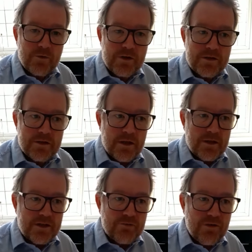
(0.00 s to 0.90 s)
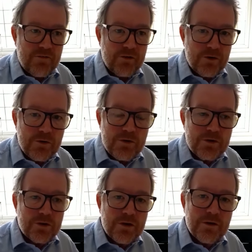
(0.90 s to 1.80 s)
this
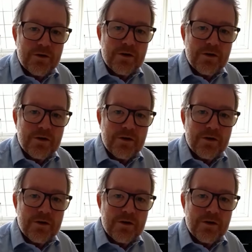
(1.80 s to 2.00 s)
revolution,